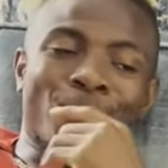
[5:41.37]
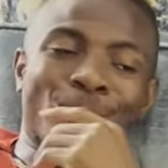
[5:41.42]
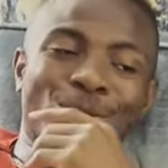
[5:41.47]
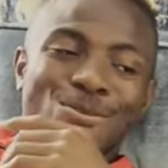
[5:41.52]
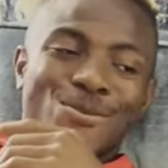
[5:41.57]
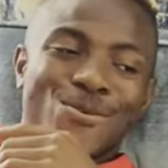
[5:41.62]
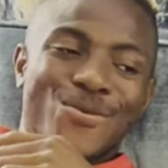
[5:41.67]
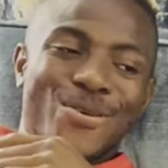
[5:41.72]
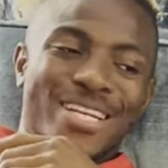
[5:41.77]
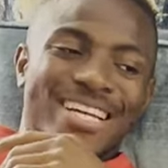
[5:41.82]

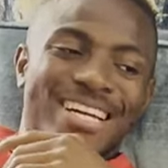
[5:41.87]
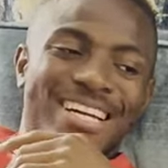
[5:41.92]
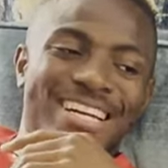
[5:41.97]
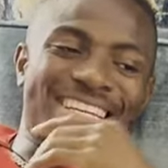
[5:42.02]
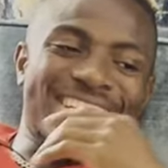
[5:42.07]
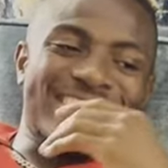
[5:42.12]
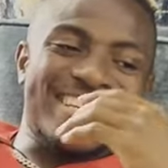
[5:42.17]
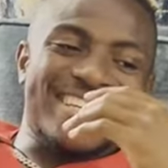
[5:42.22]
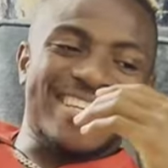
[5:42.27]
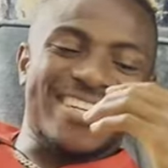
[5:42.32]
So when
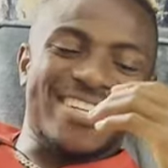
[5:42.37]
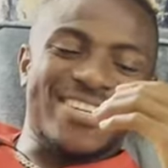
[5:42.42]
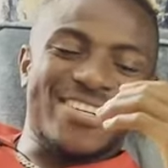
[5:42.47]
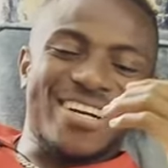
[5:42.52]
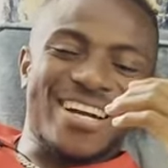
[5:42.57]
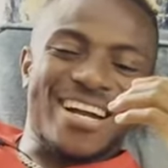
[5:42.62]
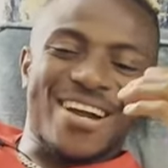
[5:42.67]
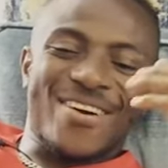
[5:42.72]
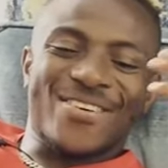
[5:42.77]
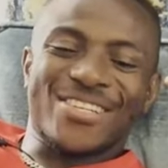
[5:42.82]
I
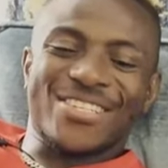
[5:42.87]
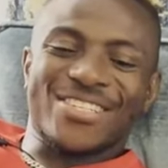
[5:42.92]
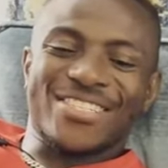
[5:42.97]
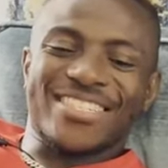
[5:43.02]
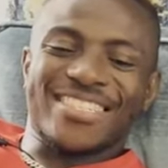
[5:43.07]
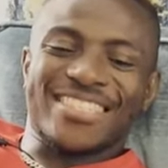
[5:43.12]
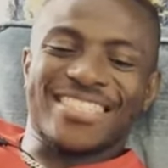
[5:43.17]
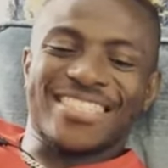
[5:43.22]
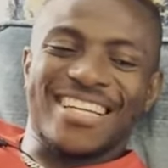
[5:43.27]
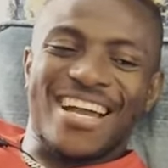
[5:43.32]

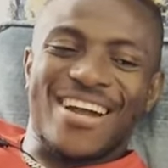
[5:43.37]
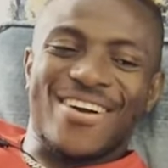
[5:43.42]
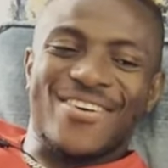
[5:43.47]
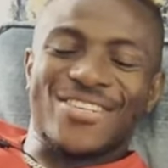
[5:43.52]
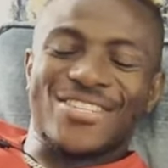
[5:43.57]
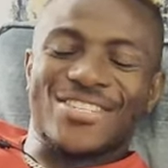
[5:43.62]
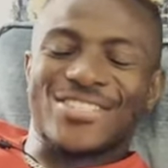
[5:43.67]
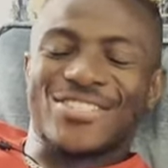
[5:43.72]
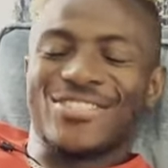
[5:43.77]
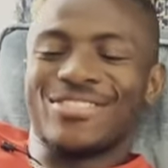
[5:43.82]

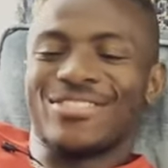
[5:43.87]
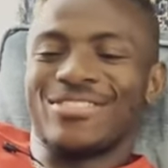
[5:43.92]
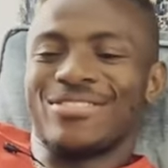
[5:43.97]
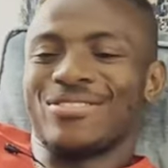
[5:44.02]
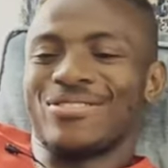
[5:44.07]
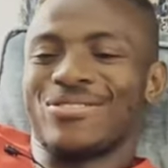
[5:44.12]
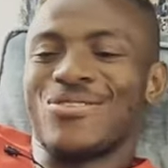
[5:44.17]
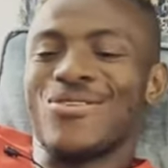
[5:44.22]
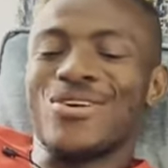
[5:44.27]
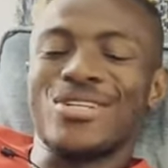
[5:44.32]
was
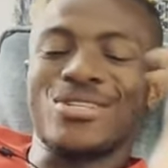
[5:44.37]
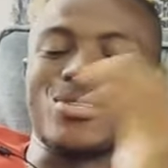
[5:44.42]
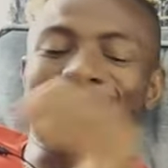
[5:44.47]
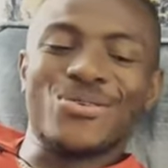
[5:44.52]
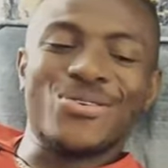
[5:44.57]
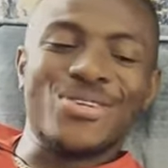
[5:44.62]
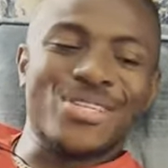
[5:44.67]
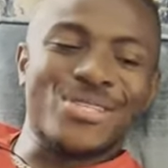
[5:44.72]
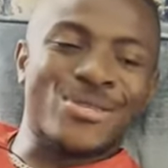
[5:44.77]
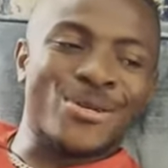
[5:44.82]
going
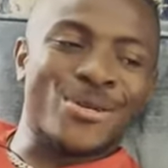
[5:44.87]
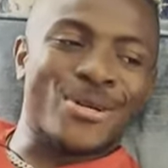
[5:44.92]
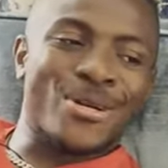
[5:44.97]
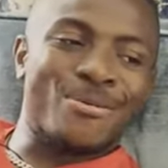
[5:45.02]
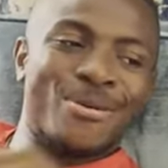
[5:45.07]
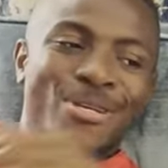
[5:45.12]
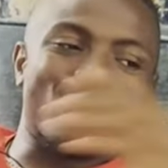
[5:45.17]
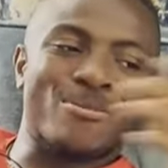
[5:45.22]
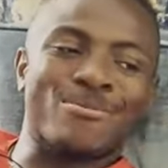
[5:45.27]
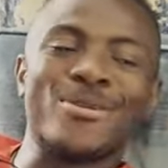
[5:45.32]
through
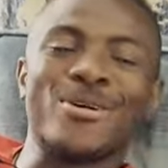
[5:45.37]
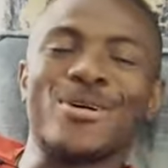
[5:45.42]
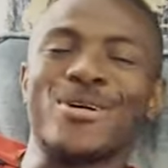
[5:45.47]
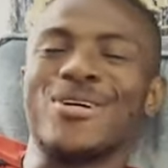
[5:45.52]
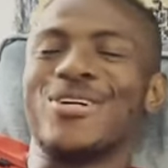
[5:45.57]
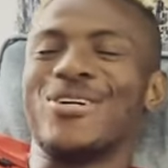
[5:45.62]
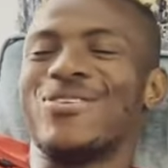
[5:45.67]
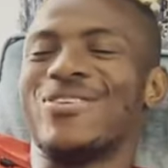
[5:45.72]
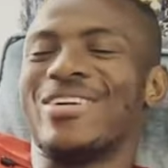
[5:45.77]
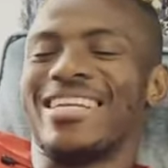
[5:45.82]
Instagram
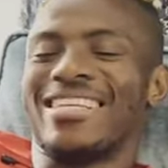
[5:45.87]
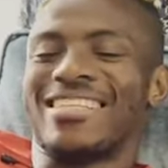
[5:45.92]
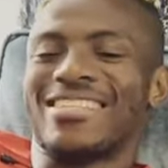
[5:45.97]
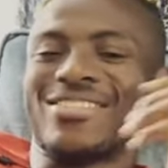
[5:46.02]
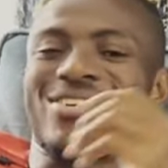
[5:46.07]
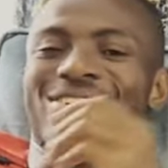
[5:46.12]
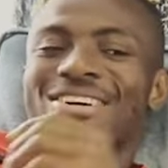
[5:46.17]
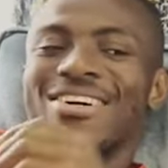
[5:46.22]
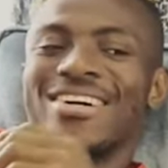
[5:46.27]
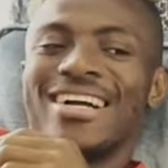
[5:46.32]
Explore, when I
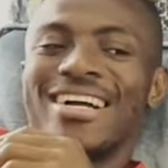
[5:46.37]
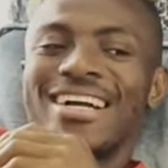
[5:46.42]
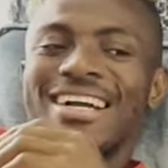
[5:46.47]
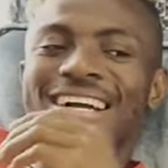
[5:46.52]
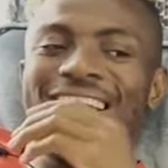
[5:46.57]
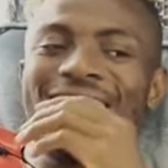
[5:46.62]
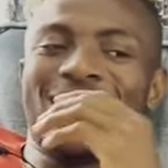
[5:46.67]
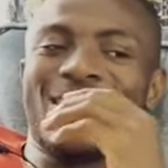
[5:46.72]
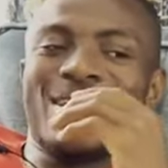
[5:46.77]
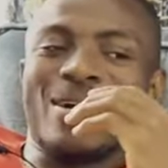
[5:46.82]
saw
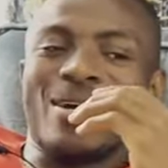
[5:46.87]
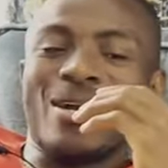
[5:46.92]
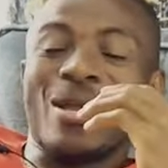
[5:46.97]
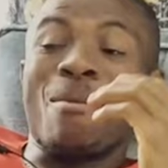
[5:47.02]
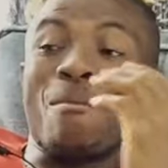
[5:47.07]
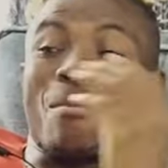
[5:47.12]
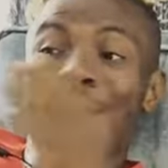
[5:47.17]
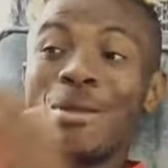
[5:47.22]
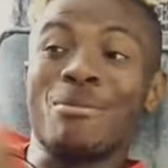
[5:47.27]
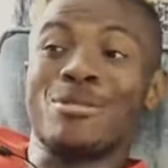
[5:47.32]
a
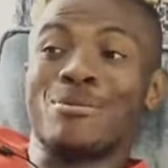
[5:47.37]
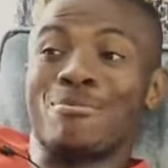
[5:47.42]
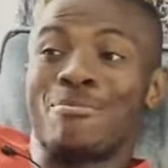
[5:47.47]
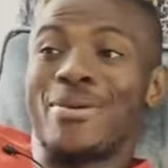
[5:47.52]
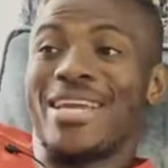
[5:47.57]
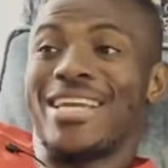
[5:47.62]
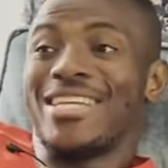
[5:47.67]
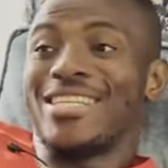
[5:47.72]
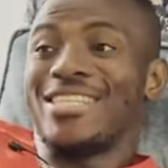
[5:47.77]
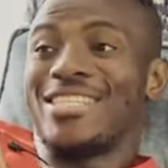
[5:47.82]
memes
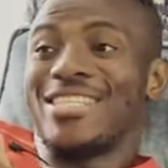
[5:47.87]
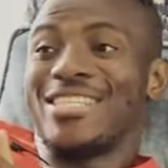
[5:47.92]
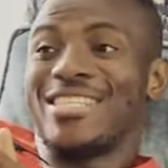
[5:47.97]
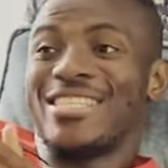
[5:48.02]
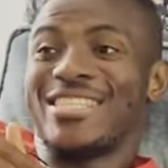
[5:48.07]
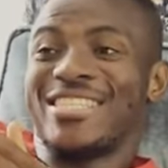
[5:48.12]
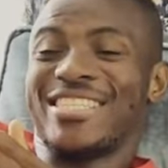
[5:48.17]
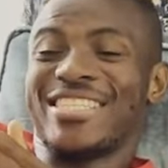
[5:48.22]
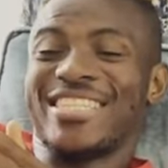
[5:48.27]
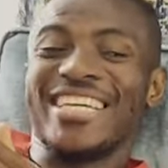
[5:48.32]
page,
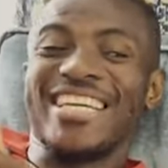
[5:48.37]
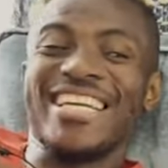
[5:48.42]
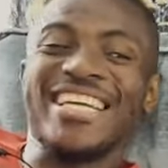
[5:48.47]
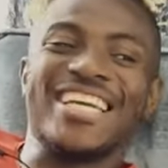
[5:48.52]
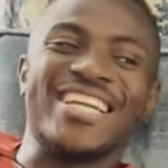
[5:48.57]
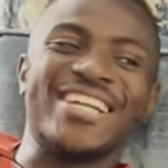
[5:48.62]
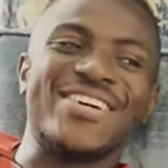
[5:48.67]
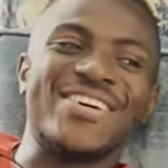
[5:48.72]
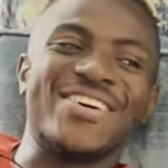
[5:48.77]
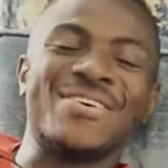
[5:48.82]
you
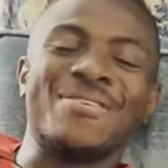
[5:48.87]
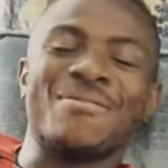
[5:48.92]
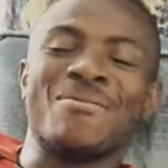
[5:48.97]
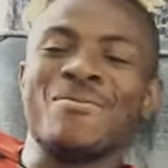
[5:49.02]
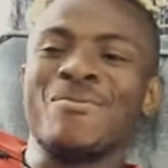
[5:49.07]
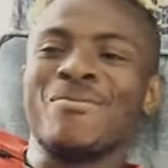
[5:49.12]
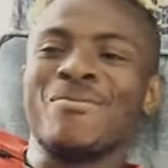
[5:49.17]
know,